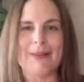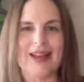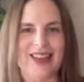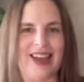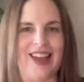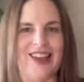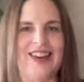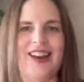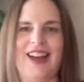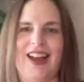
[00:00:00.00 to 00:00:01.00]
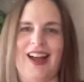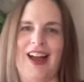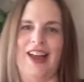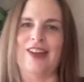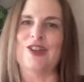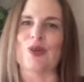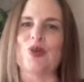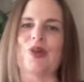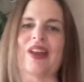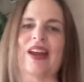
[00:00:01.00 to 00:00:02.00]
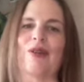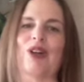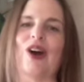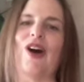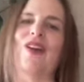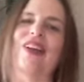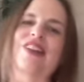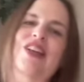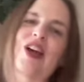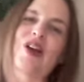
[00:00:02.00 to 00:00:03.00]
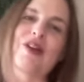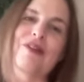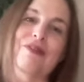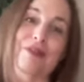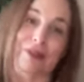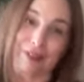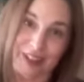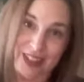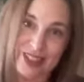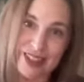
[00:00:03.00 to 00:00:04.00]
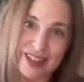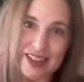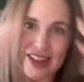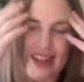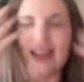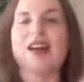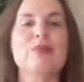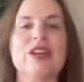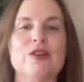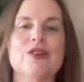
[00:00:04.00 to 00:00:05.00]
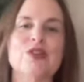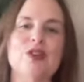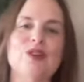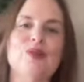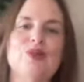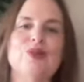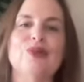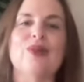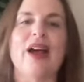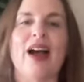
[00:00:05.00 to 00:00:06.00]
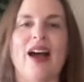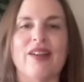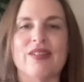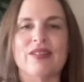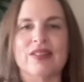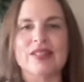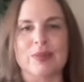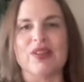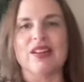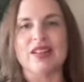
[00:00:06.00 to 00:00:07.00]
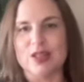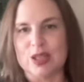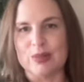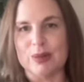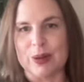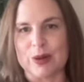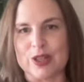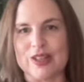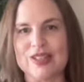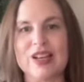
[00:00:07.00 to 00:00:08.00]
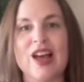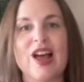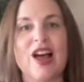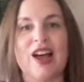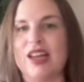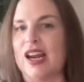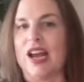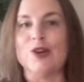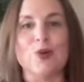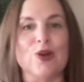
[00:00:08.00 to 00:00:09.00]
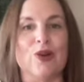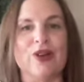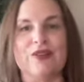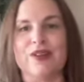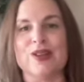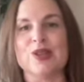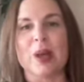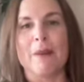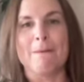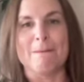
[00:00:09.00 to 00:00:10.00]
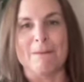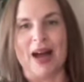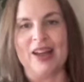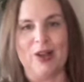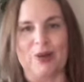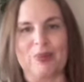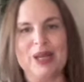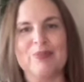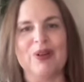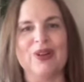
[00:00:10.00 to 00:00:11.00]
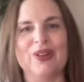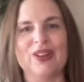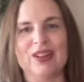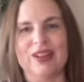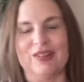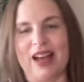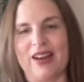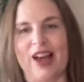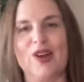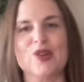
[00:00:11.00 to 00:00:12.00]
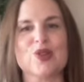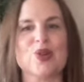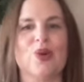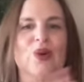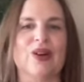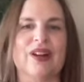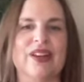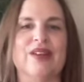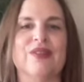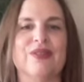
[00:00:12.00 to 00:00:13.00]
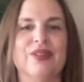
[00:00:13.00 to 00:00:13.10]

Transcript: Again, I don't know that I would call it free because you do have something needs to be purchased. Again, I don't know if it's by other people, if that counts, or if